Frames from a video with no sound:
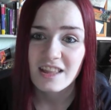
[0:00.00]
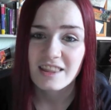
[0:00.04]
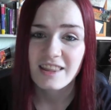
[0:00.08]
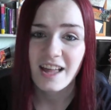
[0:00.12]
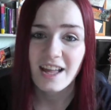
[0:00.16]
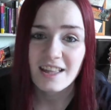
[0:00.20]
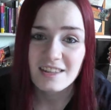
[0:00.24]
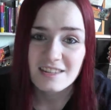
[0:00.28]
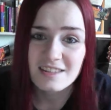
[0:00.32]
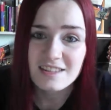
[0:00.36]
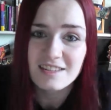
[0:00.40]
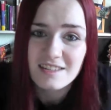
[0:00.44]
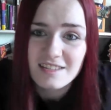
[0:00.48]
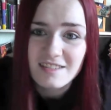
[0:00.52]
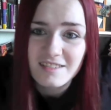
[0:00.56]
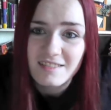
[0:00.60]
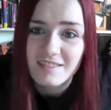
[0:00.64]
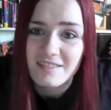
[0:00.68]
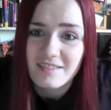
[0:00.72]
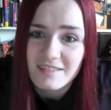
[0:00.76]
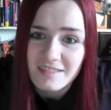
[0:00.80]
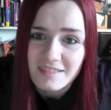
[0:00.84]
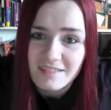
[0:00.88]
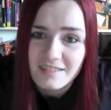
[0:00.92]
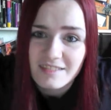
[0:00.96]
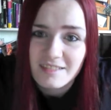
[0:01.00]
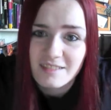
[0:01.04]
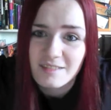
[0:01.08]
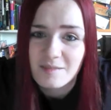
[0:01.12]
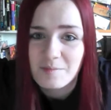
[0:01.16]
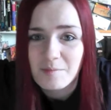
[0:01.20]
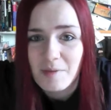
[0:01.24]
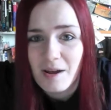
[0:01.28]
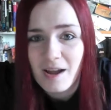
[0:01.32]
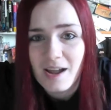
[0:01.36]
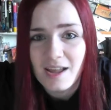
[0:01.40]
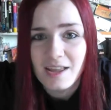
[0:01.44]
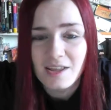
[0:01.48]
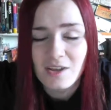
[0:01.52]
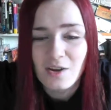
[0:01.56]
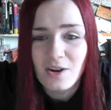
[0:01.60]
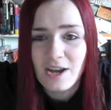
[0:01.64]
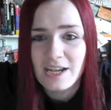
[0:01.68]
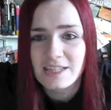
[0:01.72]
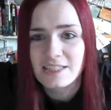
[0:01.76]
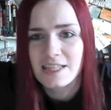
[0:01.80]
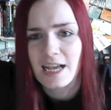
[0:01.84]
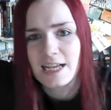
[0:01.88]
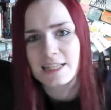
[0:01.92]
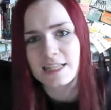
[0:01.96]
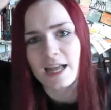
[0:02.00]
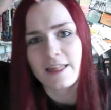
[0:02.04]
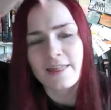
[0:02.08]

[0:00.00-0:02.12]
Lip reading: that's my UCAS days,